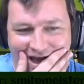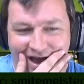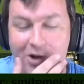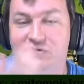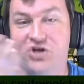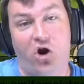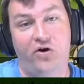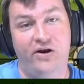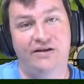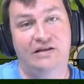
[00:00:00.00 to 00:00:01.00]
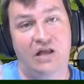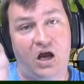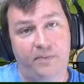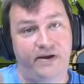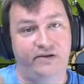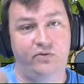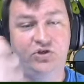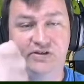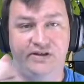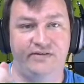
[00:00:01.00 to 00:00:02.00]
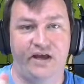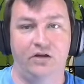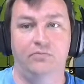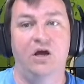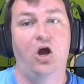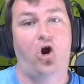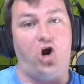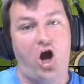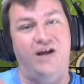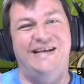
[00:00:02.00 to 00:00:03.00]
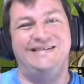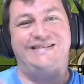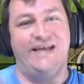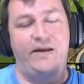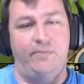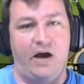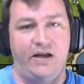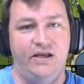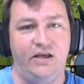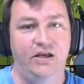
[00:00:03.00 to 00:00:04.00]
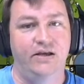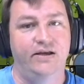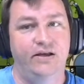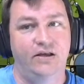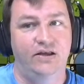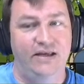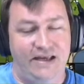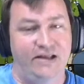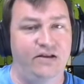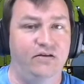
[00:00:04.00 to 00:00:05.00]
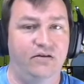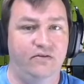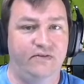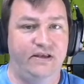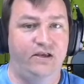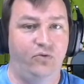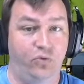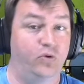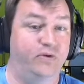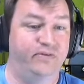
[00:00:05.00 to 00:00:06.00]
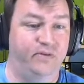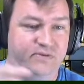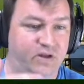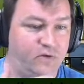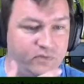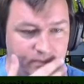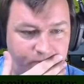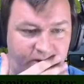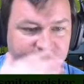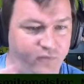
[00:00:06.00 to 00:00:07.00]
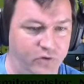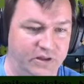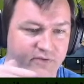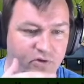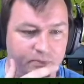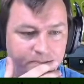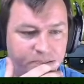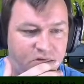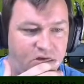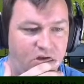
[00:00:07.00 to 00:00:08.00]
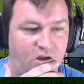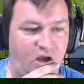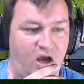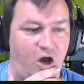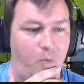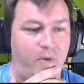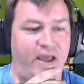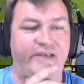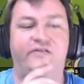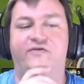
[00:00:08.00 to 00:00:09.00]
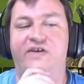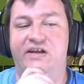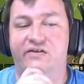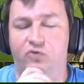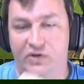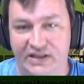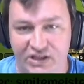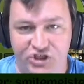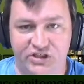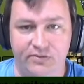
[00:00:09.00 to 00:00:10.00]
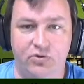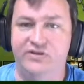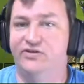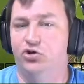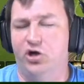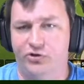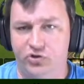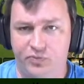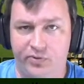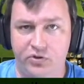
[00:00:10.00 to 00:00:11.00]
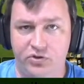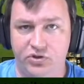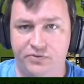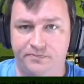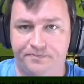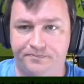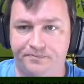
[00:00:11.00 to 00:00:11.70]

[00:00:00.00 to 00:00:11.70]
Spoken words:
Otari's lockpicks, which is his item, are on his dead body in the ruins themselves on the 4th level. Aesopina's religious symbol is her hunter's brooch.